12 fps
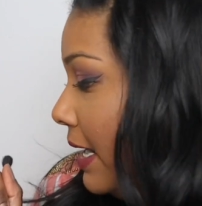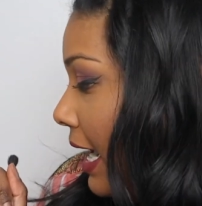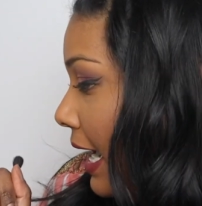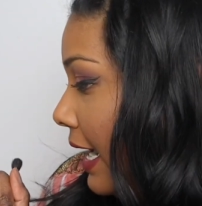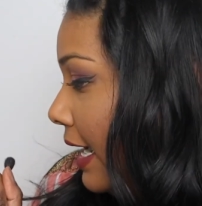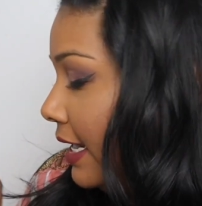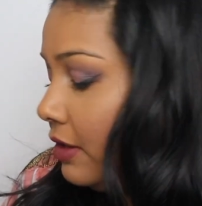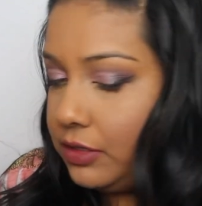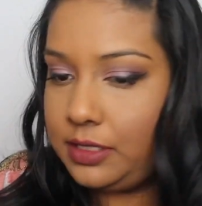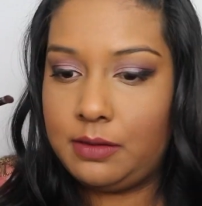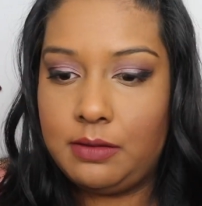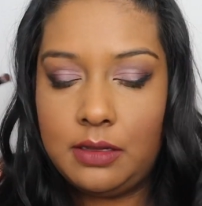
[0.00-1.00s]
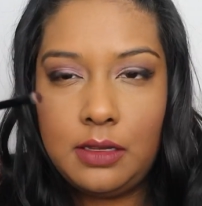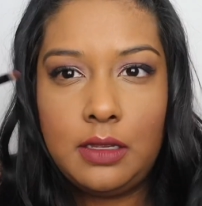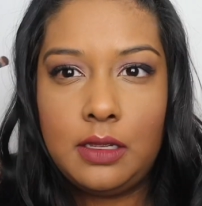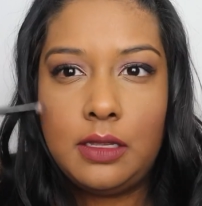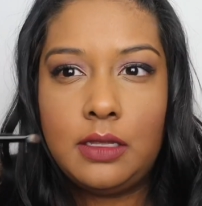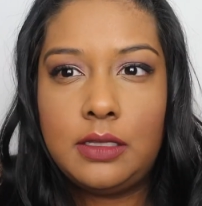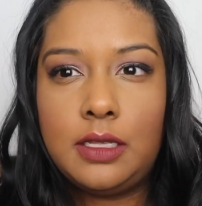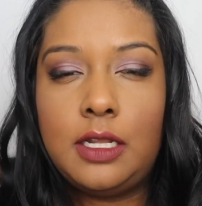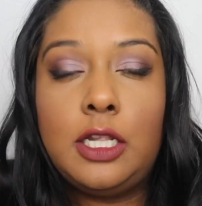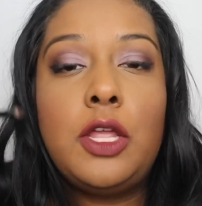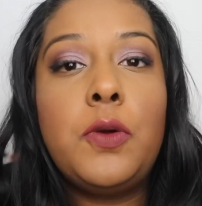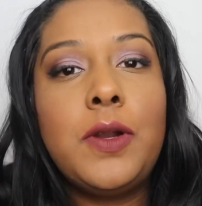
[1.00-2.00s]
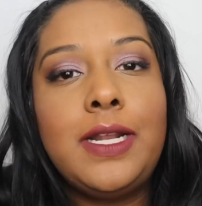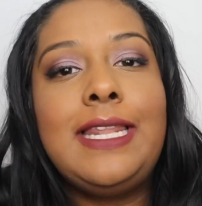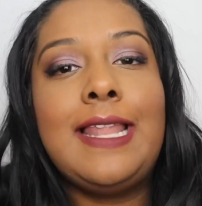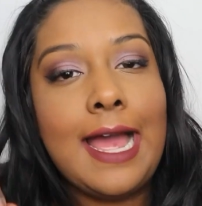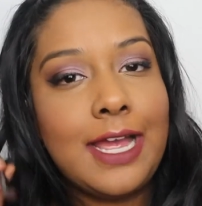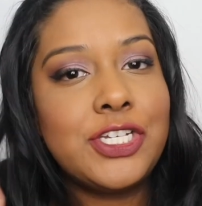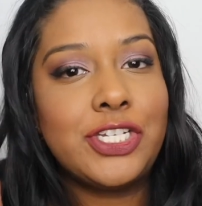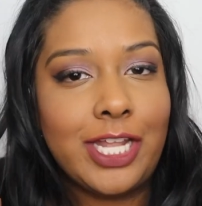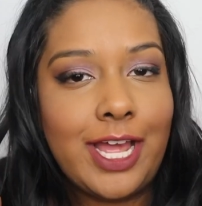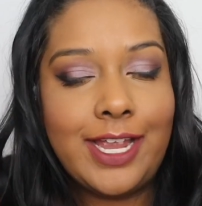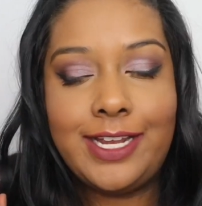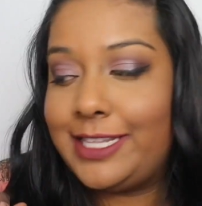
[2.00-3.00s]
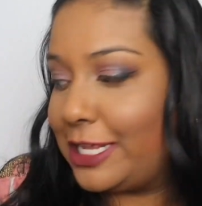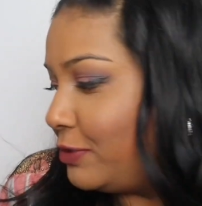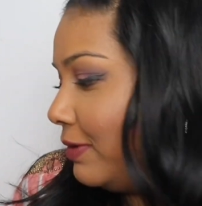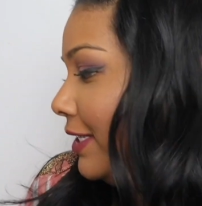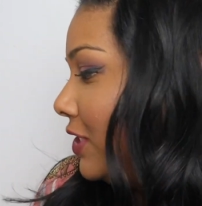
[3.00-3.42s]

eye, or the lower lash line, that's what it's